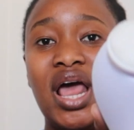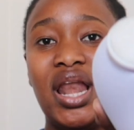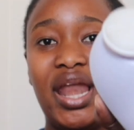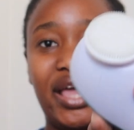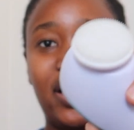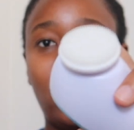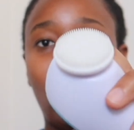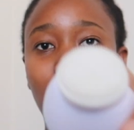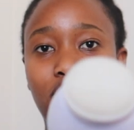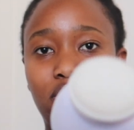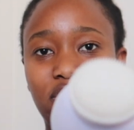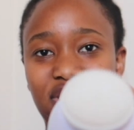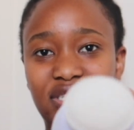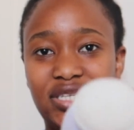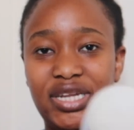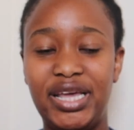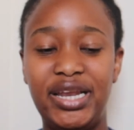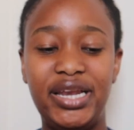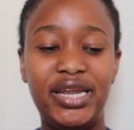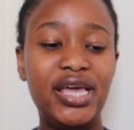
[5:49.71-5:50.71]
like
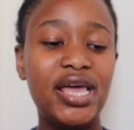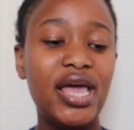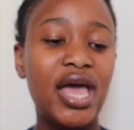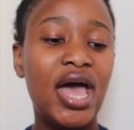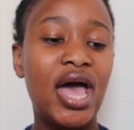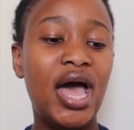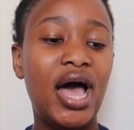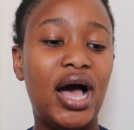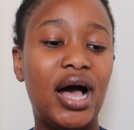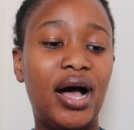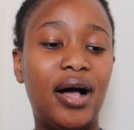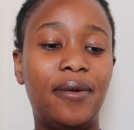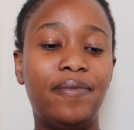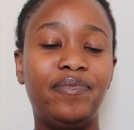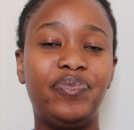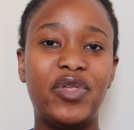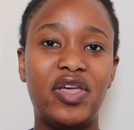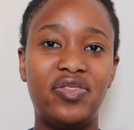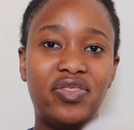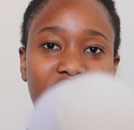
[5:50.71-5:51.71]
almost daily
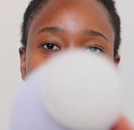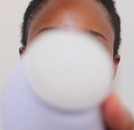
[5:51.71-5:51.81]
um, and